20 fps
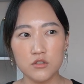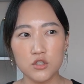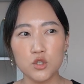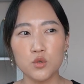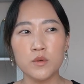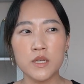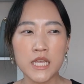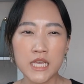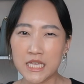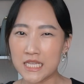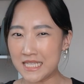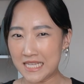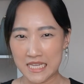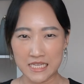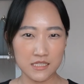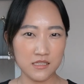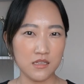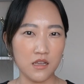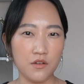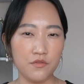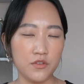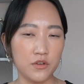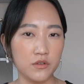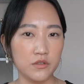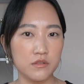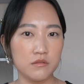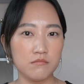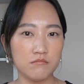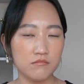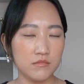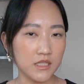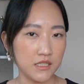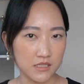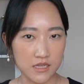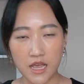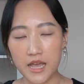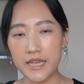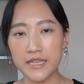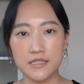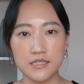uniqueness of their
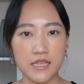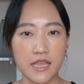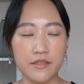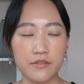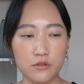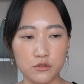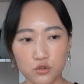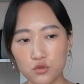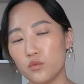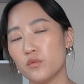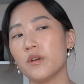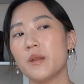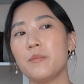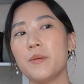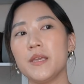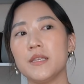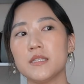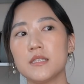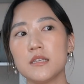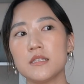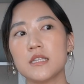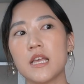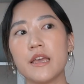designs and their jewelry pieces.